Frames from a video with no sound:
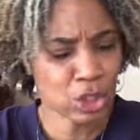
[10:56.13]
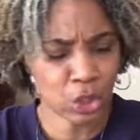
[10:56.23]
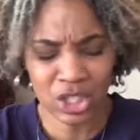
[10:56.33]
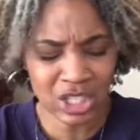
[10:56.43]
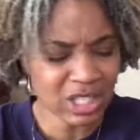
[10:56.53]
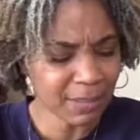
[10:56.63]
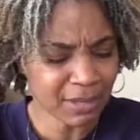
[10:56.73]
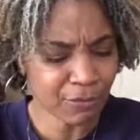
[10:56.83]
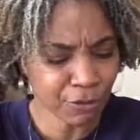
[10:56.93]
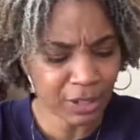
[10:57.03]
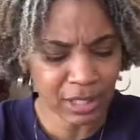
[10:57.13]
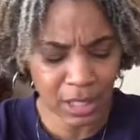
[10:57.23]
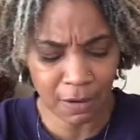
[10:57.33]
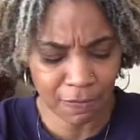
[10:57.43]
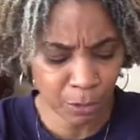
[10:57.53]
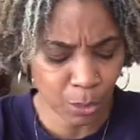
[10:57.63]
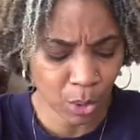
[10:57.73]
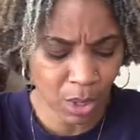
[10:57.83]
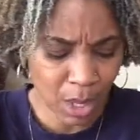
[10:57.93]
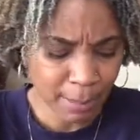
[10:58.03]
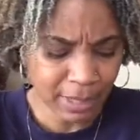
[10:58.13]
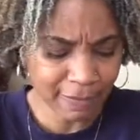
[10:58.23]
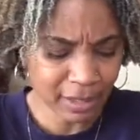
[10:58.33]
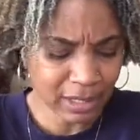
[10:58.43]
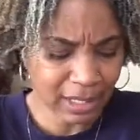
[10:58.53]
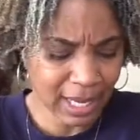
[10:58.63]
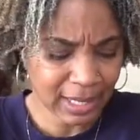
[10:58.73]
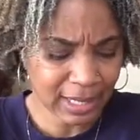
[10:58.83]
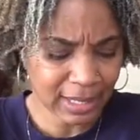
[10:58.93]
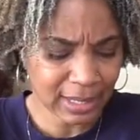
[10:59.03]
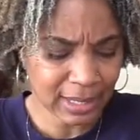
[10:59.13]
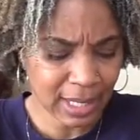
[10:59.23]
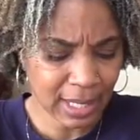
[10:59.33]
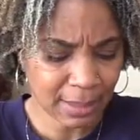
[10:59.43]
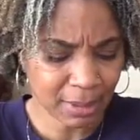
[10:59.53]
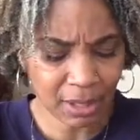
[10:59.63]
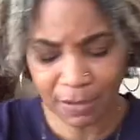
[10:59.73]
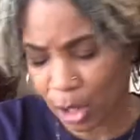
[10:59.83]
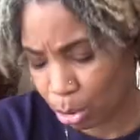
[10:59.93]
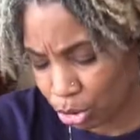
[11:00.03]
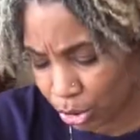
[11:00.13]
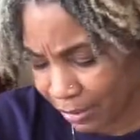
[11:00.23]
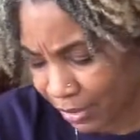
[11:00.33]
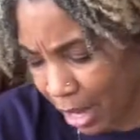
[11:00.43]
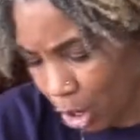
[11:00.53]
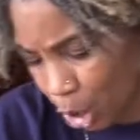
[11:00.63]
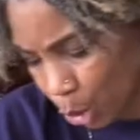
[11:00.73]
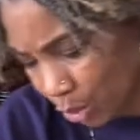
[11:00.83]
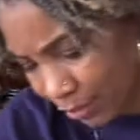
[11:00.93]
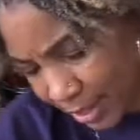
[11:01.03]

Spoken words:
or just something really comfortable. But I really like this, Love Culture. I've not heard of